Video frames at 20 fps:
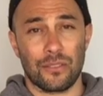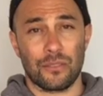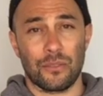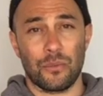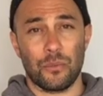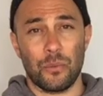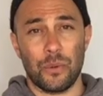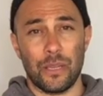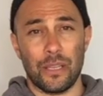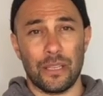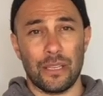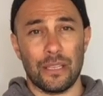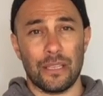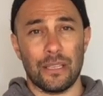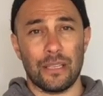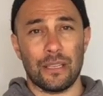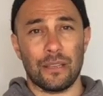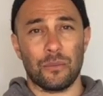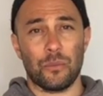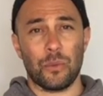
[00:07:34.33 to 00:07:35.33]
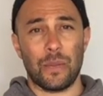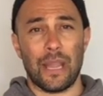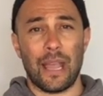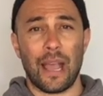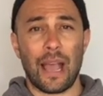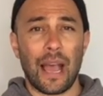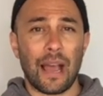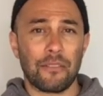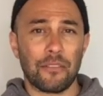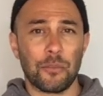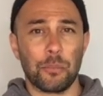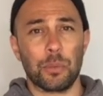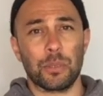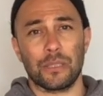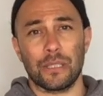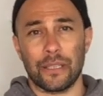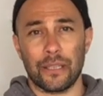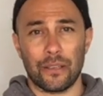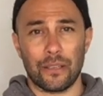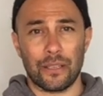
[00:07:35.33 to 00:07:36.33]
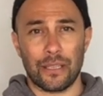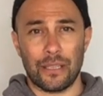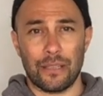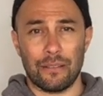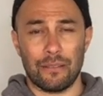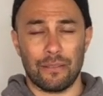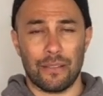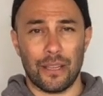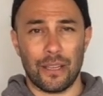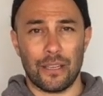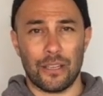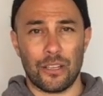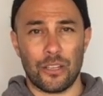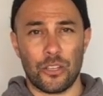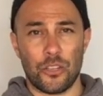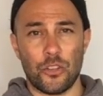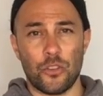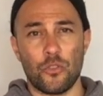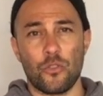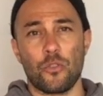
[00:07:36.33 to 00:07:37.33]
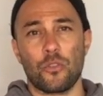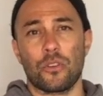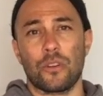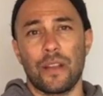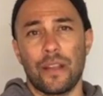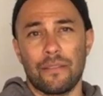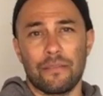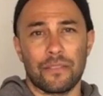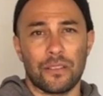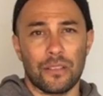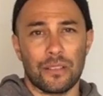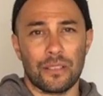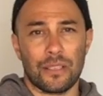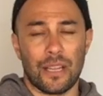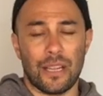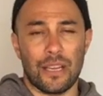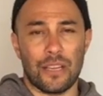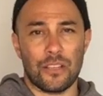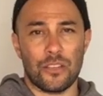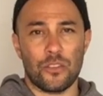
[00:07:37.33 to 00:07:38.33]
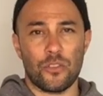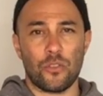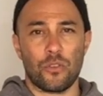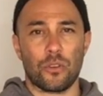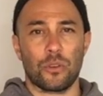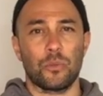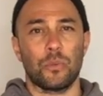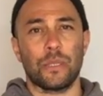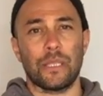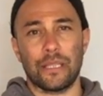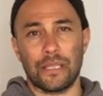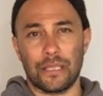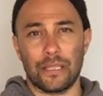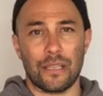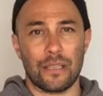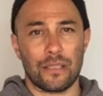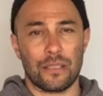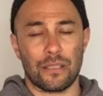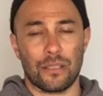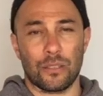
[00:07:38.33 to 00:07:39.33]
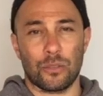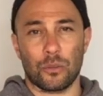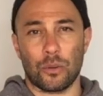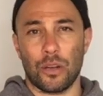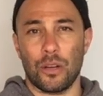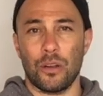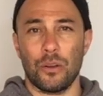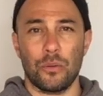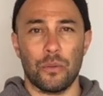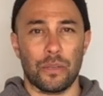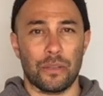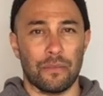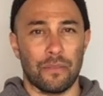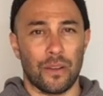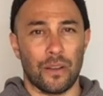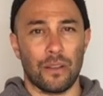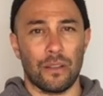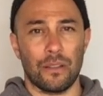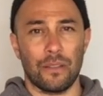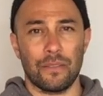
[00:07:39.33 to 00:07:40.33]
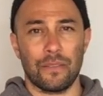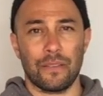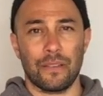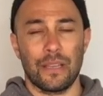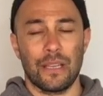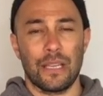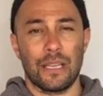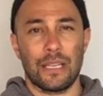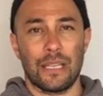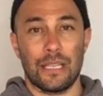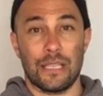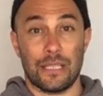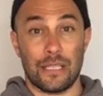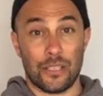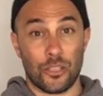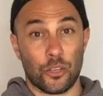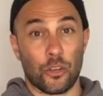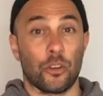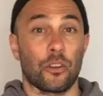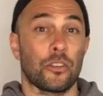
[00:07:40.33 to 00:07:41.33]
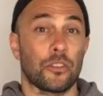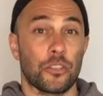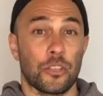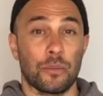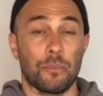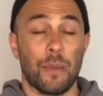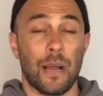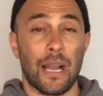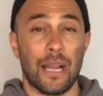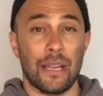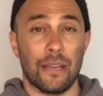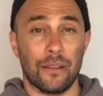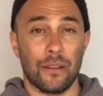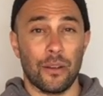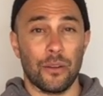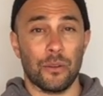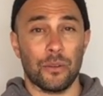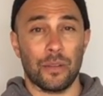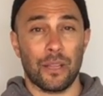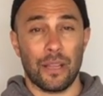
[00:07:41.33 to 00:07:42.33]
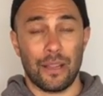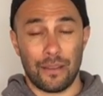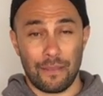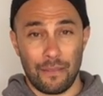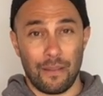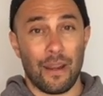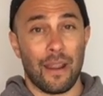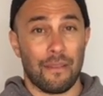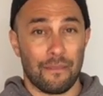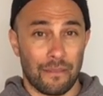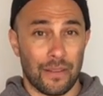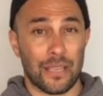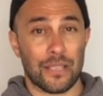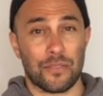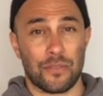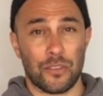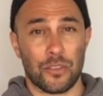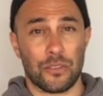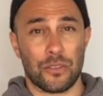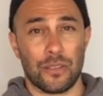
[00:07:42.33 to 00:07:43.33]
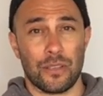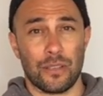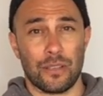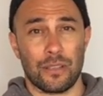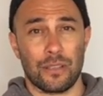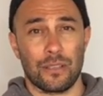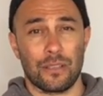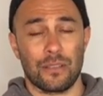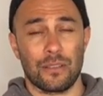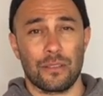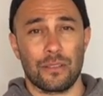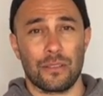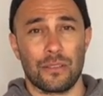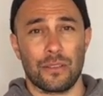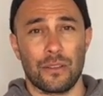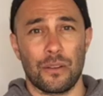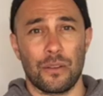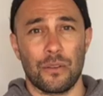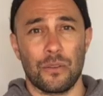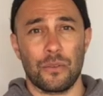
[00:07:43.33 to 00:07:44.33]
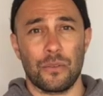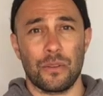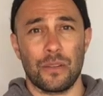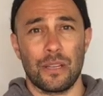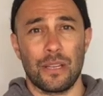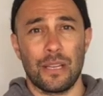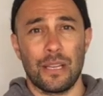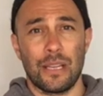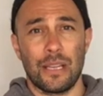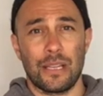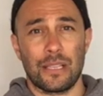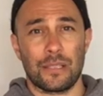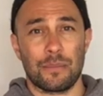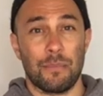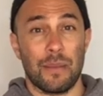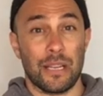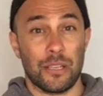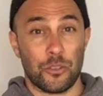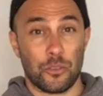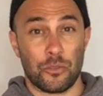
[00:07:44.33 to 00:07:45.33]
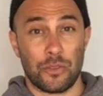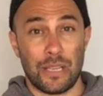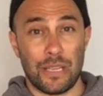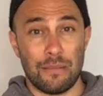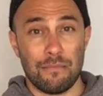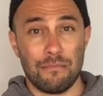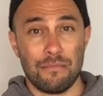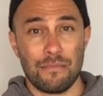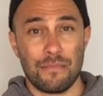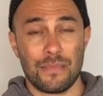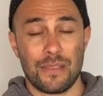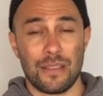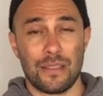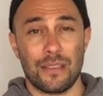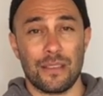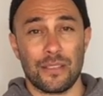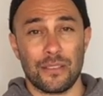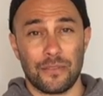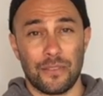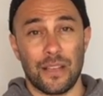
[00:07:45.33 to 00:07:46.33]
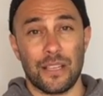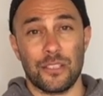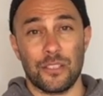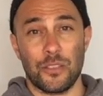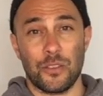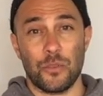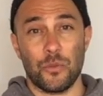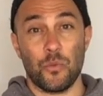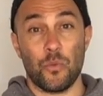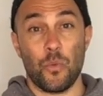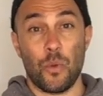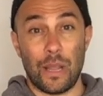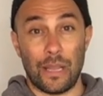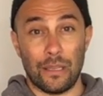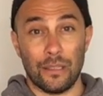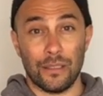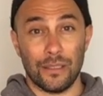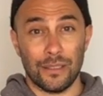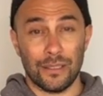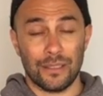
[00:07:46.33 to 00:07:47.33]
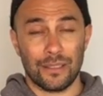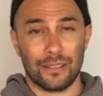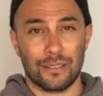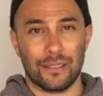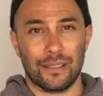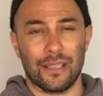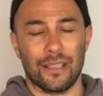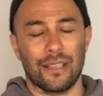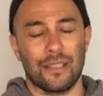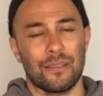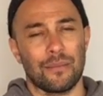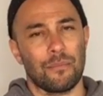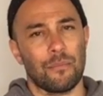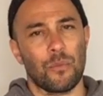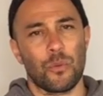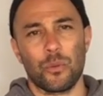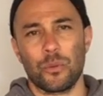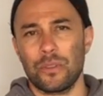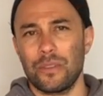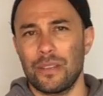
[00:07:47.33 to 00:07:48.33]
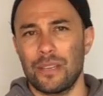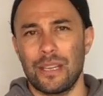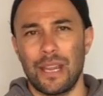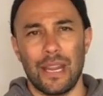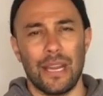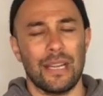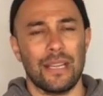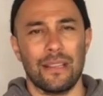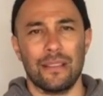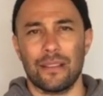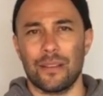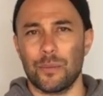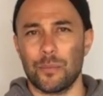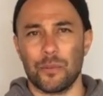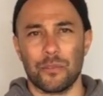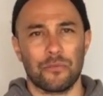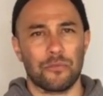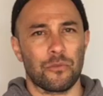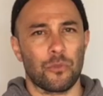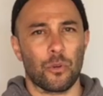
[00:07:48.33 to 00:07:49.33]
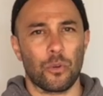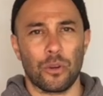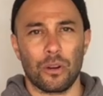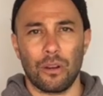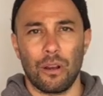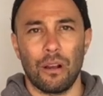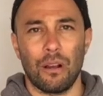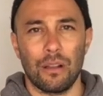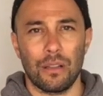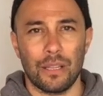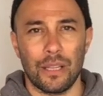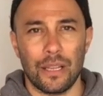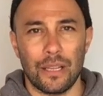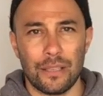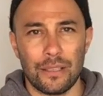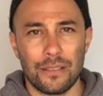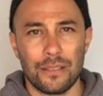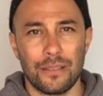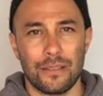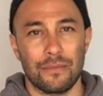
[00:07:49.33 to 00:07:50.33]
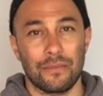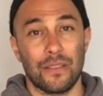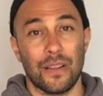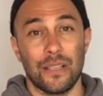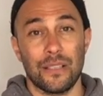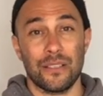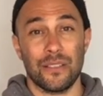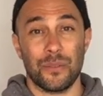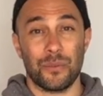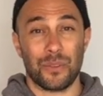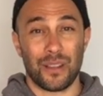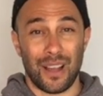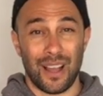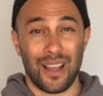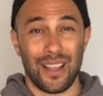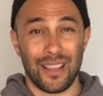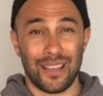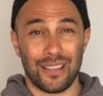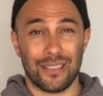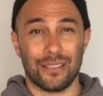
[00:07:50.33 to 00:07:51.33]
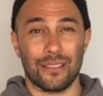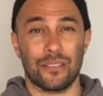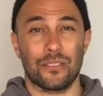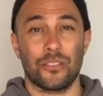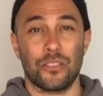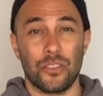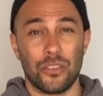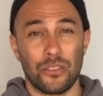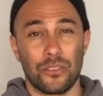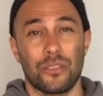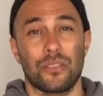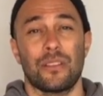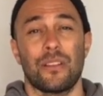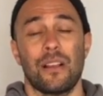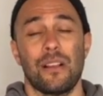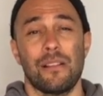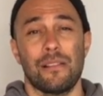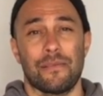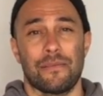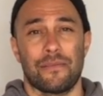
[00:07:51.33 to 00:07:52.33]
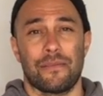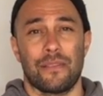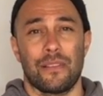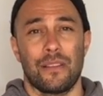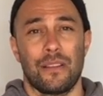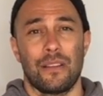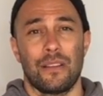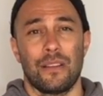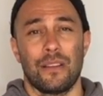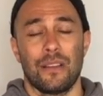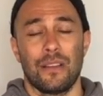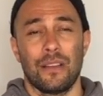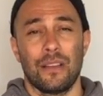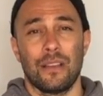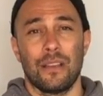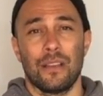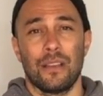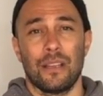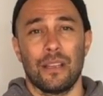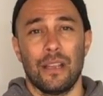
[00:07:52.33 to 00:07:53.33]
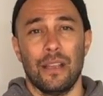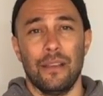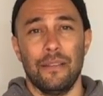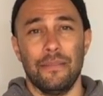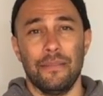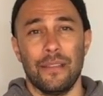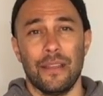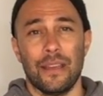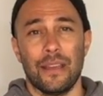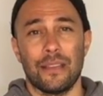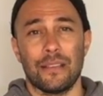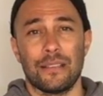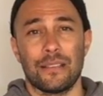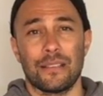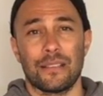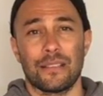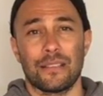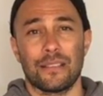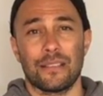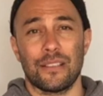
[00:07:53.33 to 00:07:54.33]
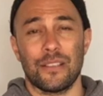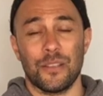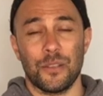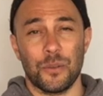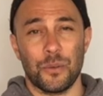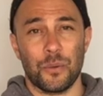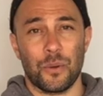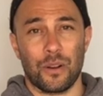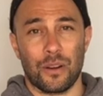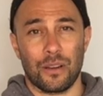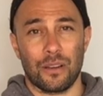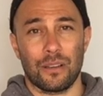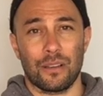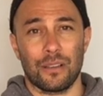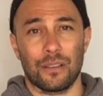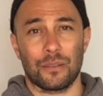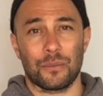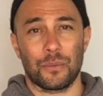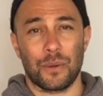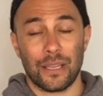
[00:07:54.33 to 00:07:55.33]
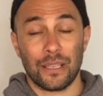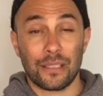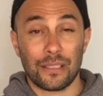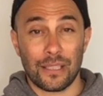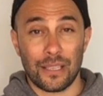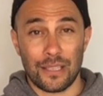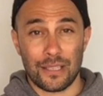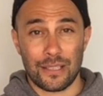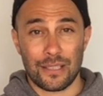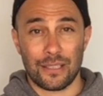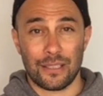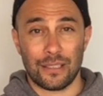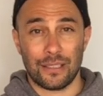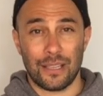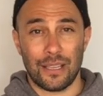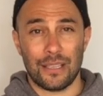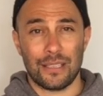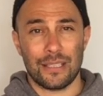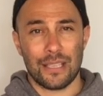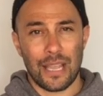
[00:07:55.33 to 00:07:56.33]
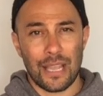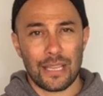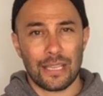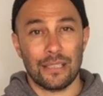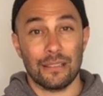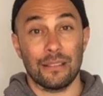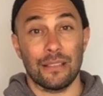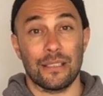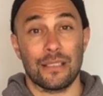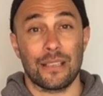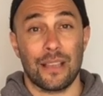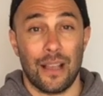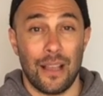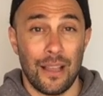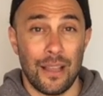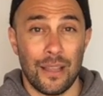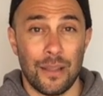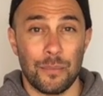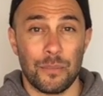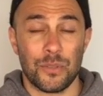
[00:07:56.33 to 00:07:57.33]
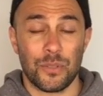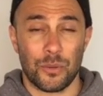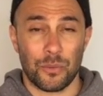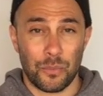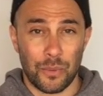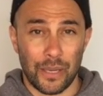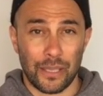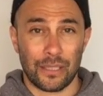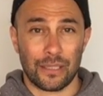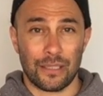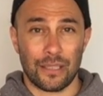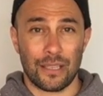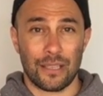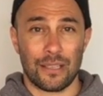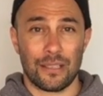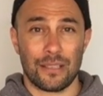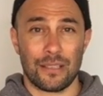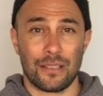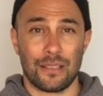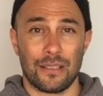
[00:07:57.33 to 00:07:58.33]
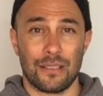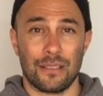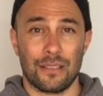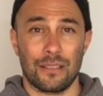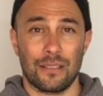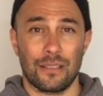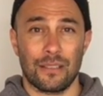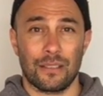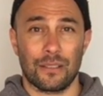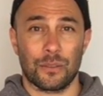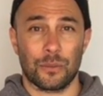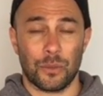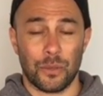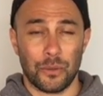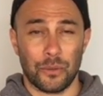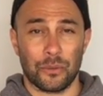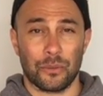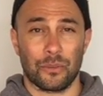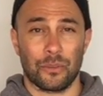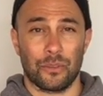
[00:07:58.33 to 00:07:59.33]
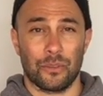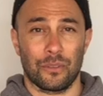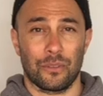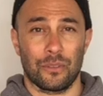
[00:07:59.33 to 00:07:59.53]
we have a polarity that your effort and your willingness to grow and evolve is encouraging my own and vice versa. So it's my dream that this finds you well, that more than anything, before all else, it finds you kind to yourself, and that you are recognizing and taking the time to recognize growth.